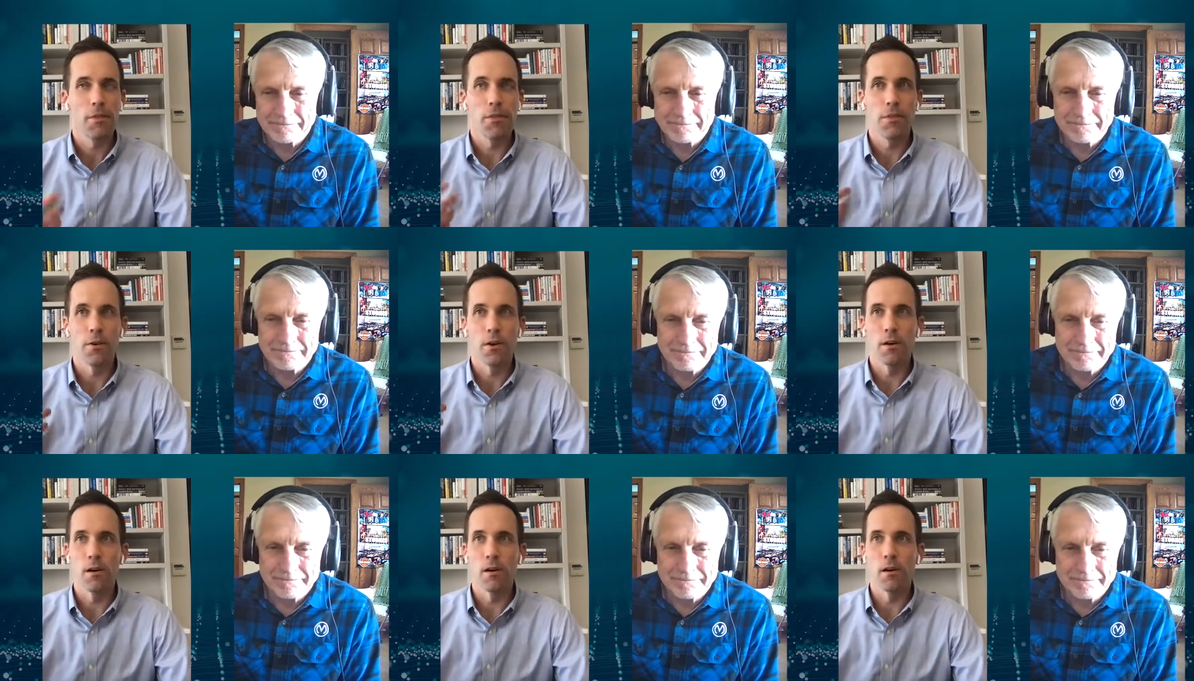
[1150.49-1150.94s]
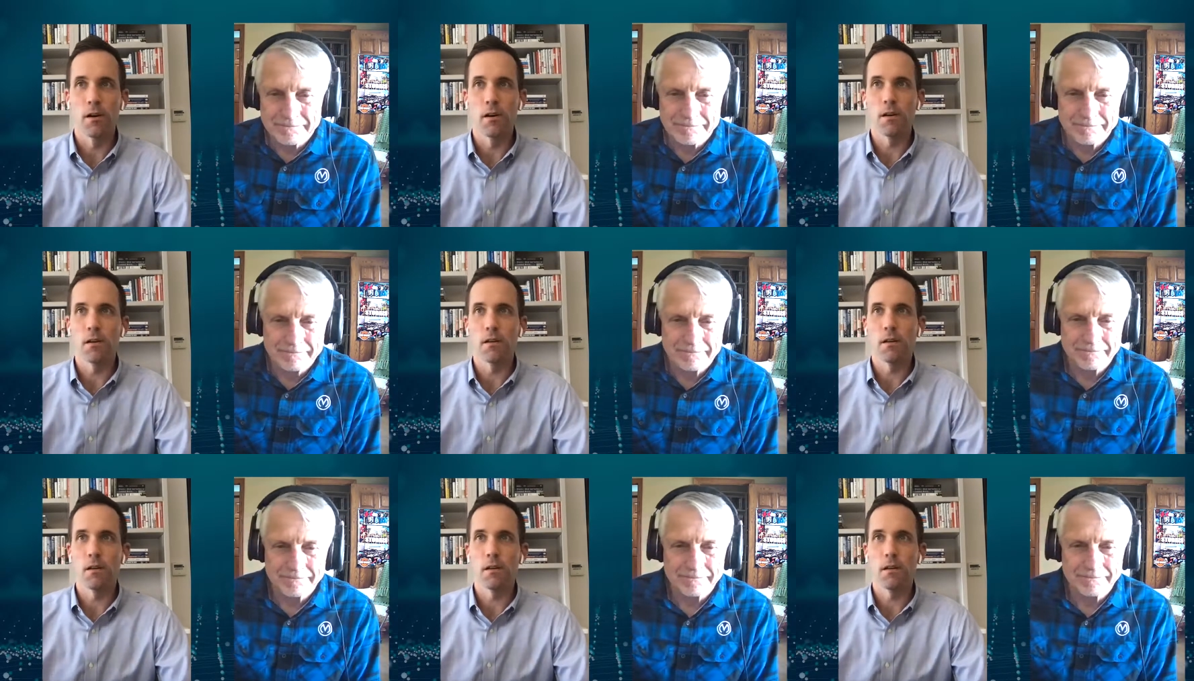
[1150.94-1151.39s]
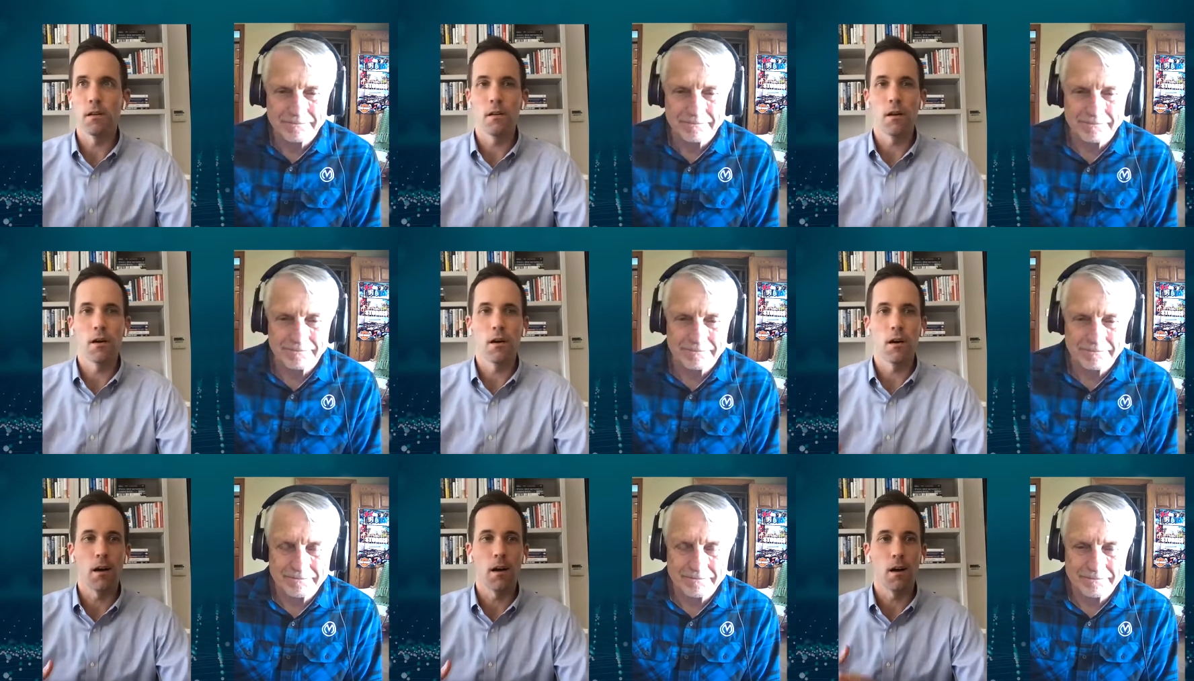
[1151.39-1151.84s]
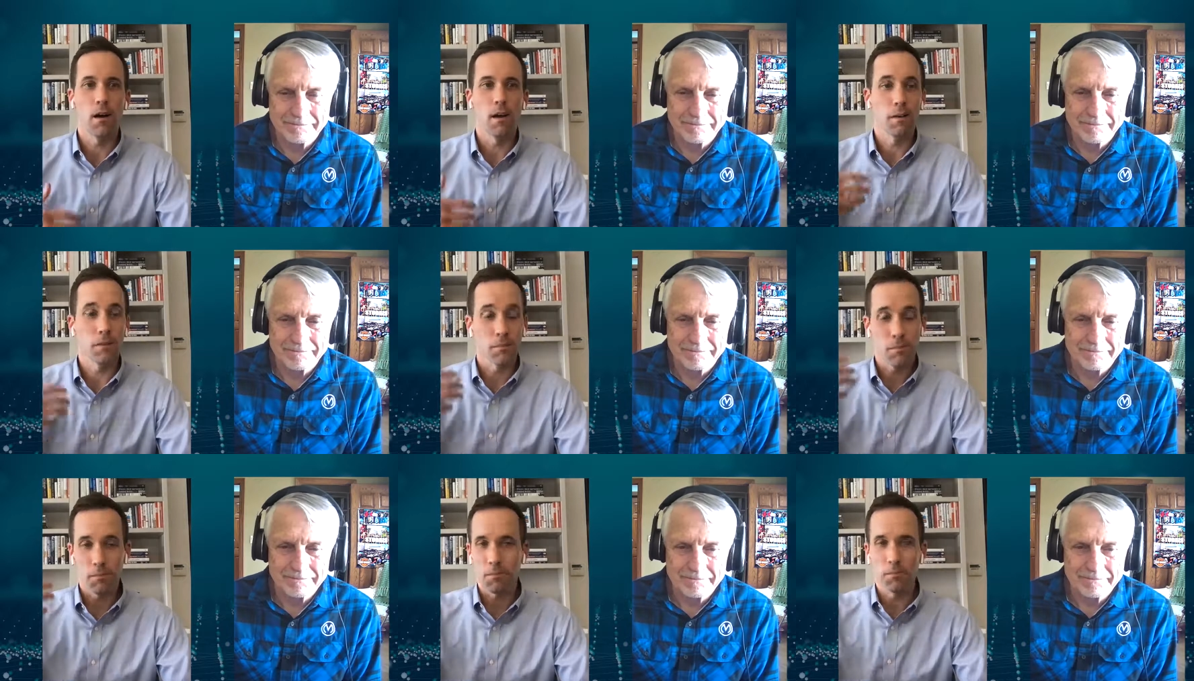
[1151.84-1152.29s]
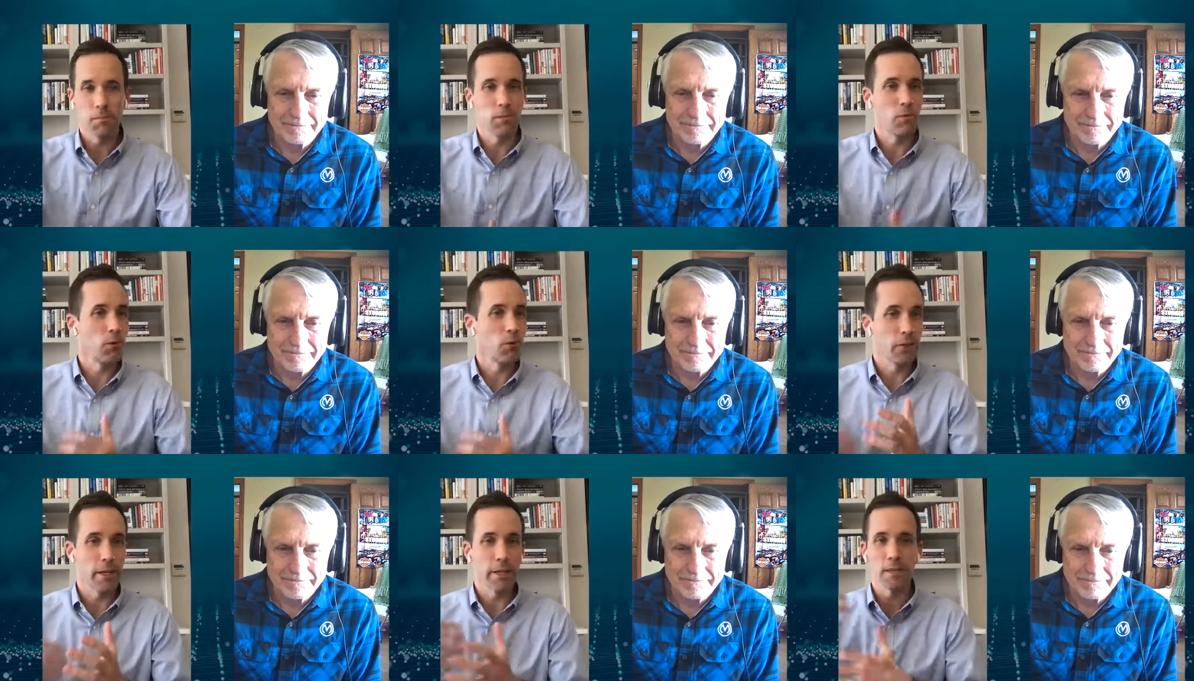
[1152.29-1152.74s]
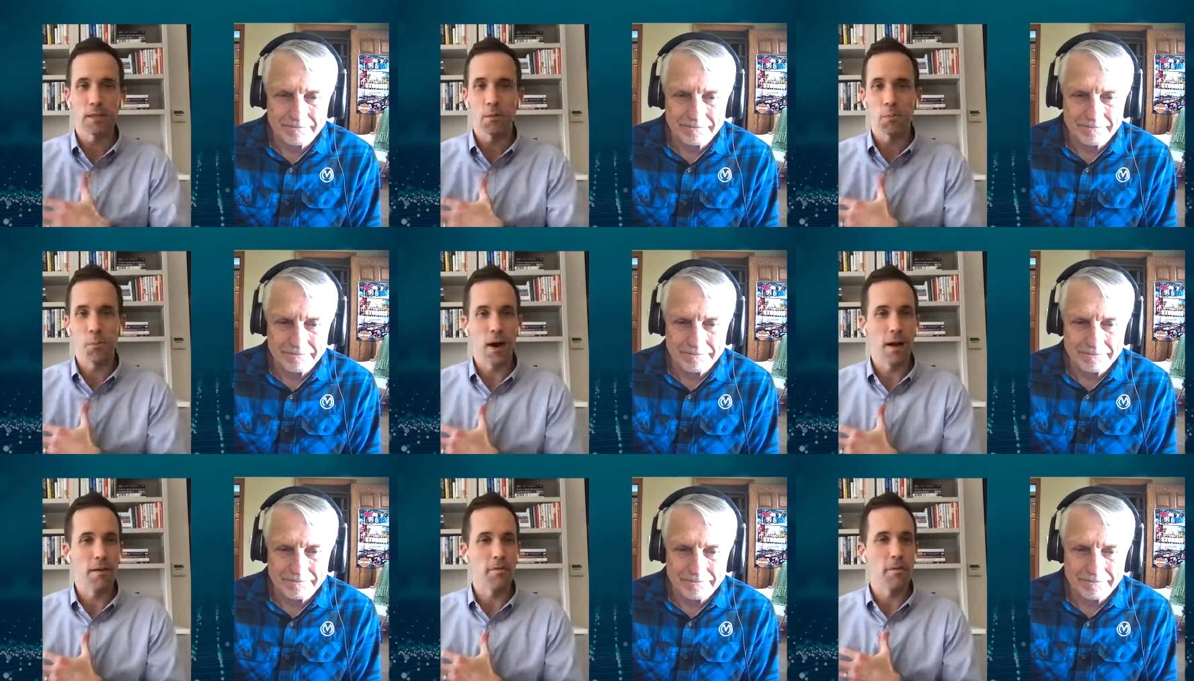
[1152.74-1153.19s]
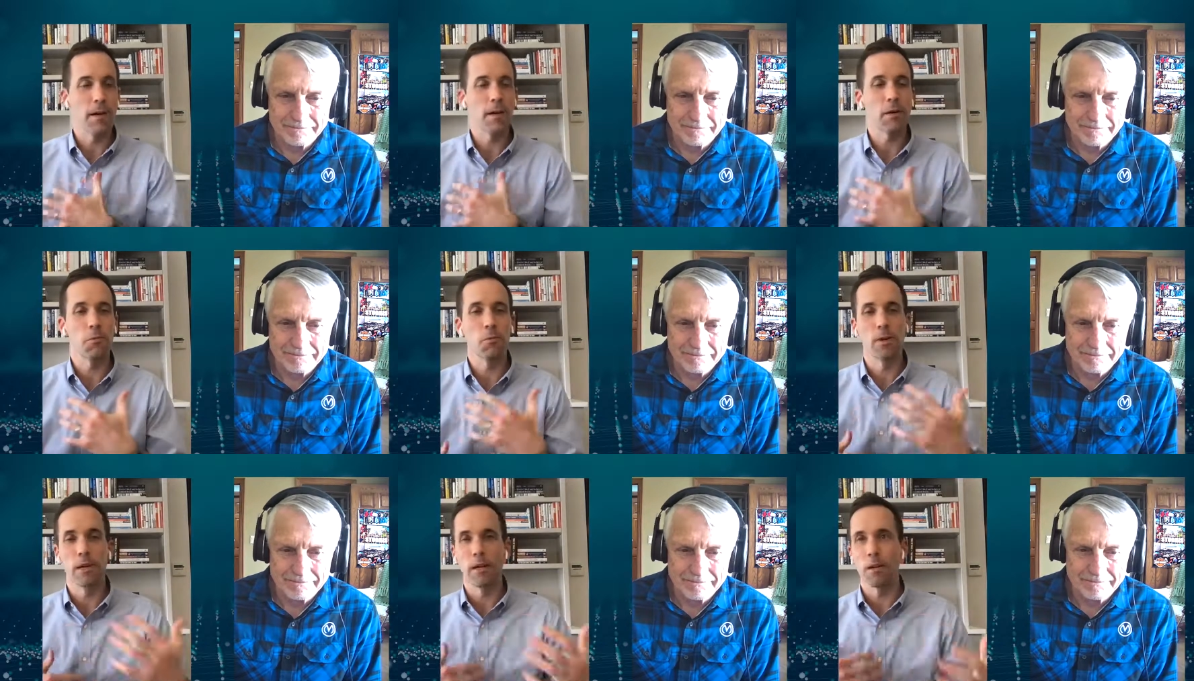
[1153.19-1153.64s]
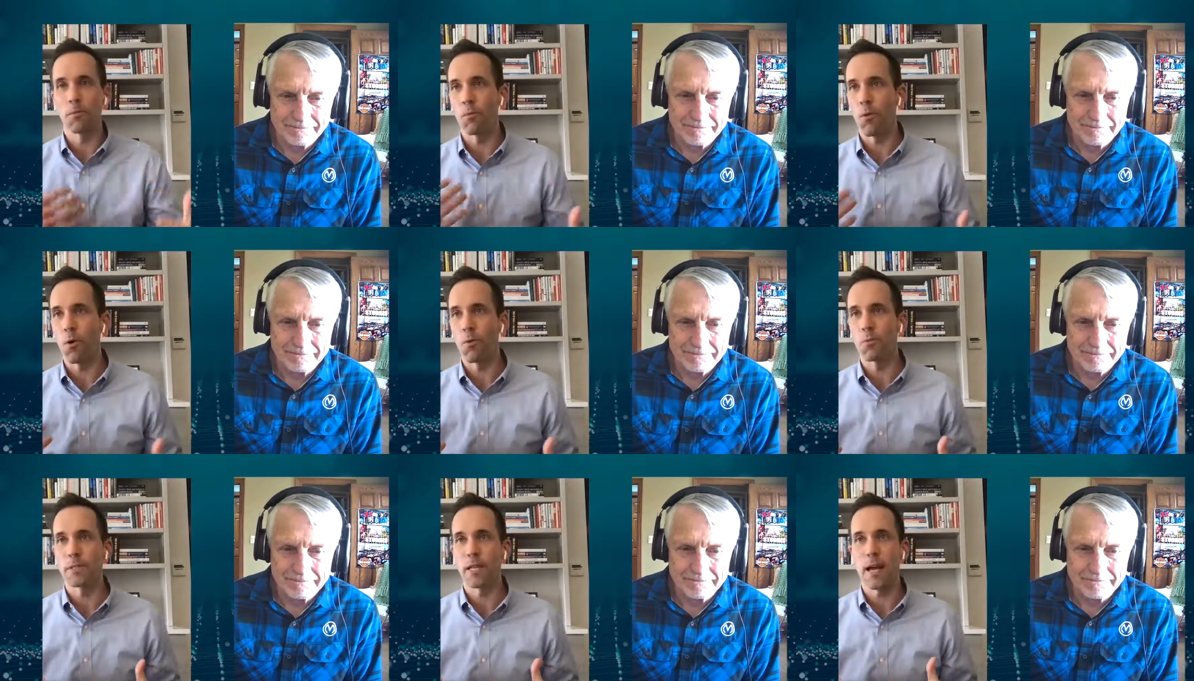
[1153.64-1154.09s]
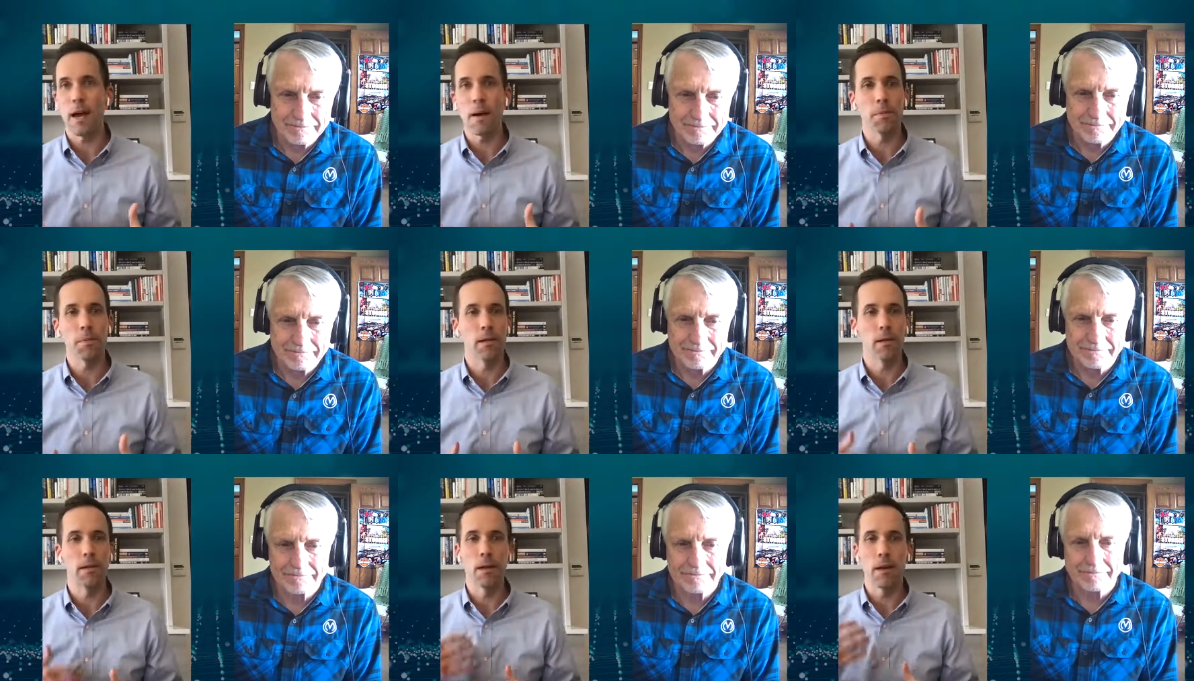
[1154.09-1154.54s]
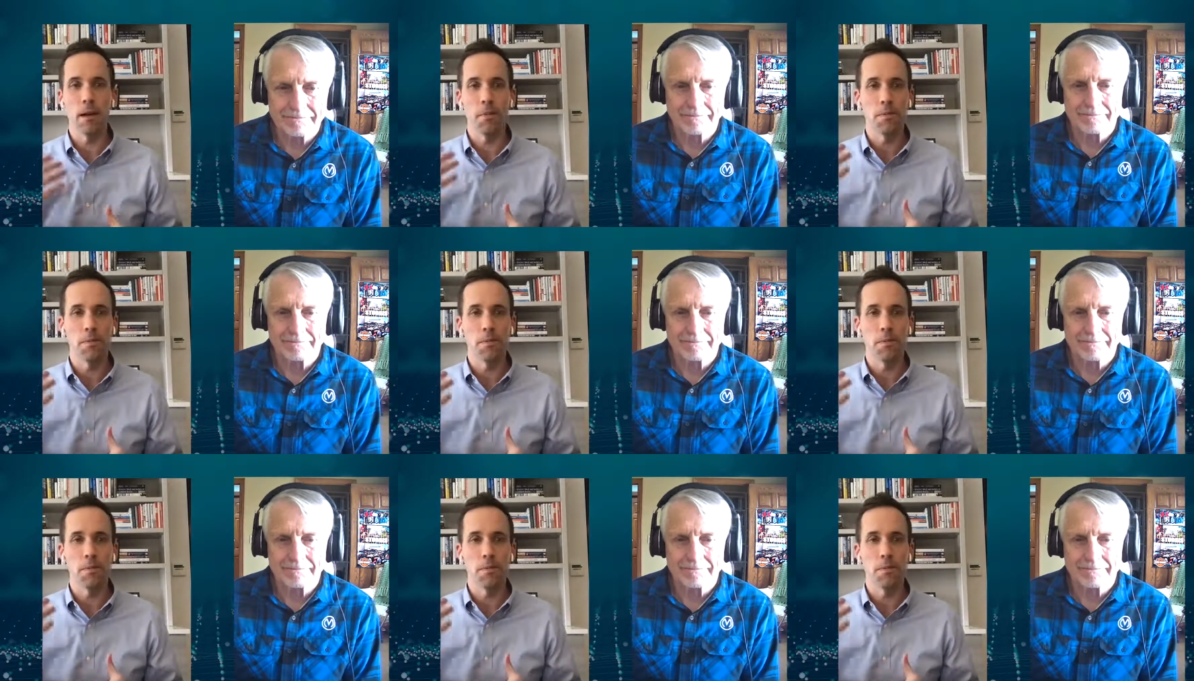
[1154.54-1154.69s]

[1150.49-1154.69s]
Speaker 1: the uh, looking at the private equity and what was happening.